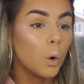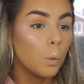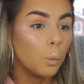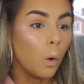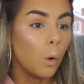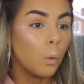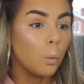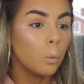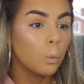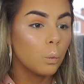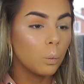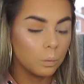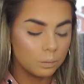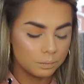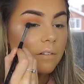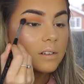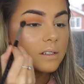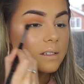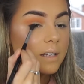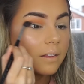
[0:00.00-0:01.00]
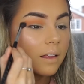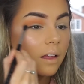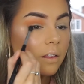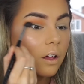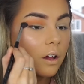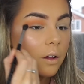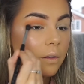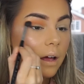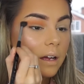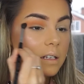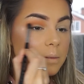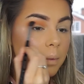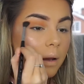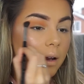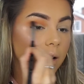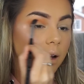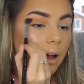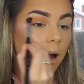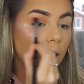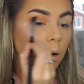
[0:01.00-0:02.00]
Whoa. Having said that though, that is
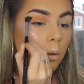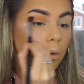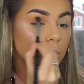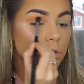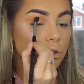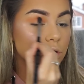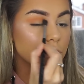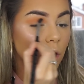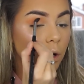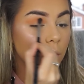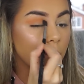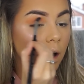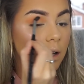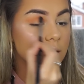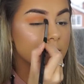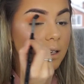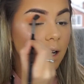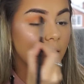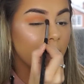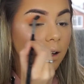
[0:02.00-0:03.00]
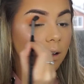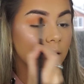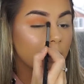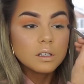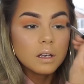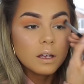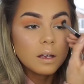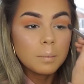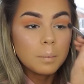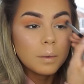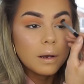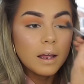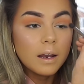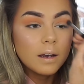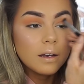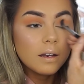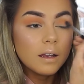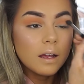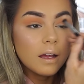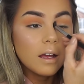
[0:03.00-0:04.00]
blending out so nicely. Just keep
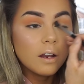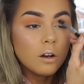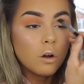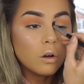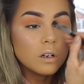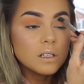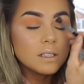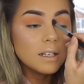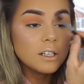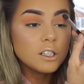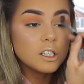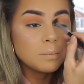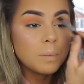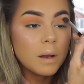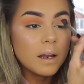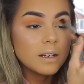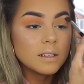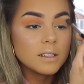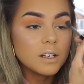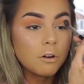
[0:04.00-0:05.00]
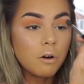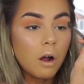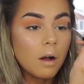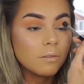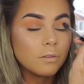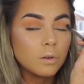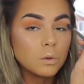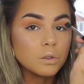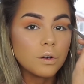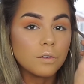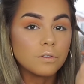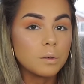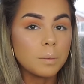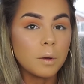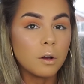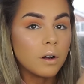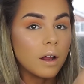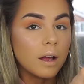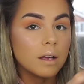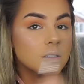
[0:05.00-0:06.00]
blending. Honestly, just blend until your arm falls off, to
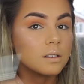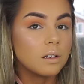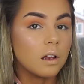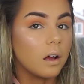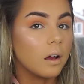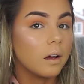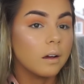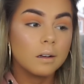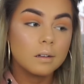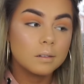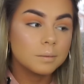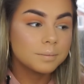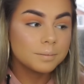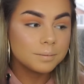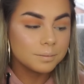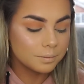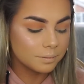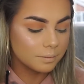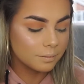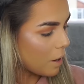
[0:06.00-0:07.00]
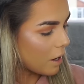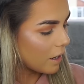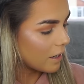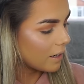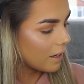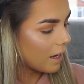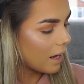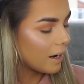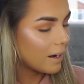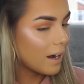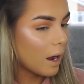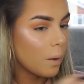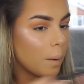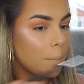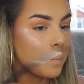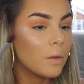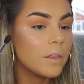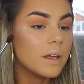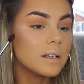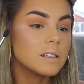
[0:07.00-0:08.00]
be honest. Like, burgundy color now
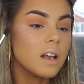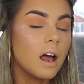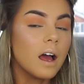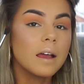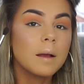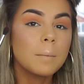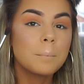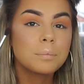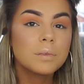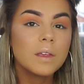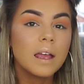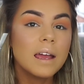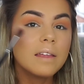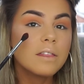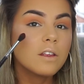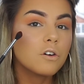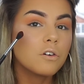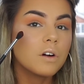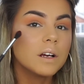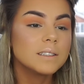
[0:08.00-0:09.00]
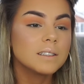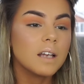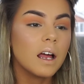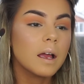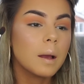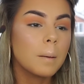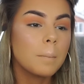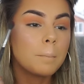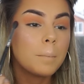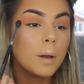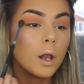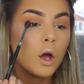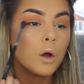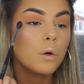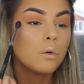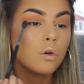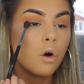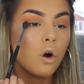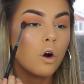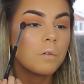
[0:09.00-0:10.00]
and put this like in the crease, like
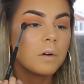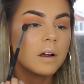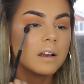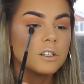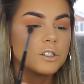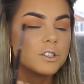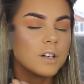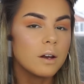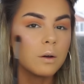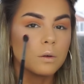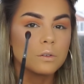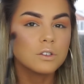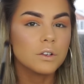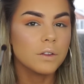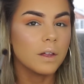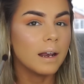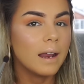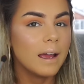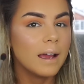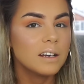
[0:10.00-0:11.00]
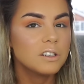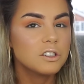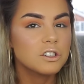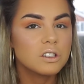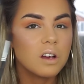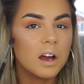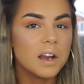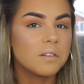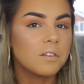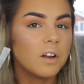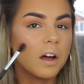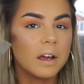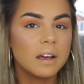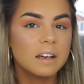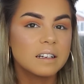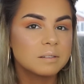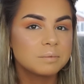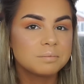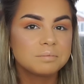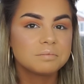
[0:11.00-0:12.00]
below the orange and onto the lid, just kind of
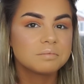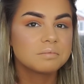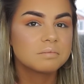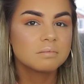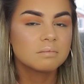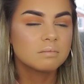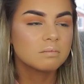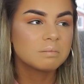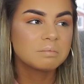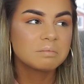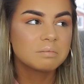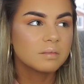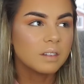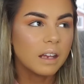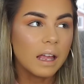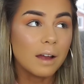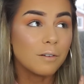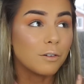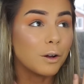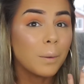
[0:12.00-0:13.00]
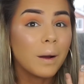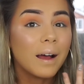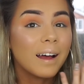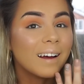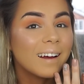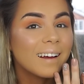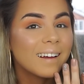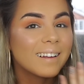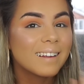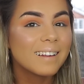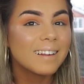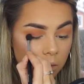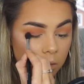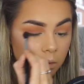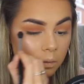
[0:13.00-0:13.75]
like everywhere.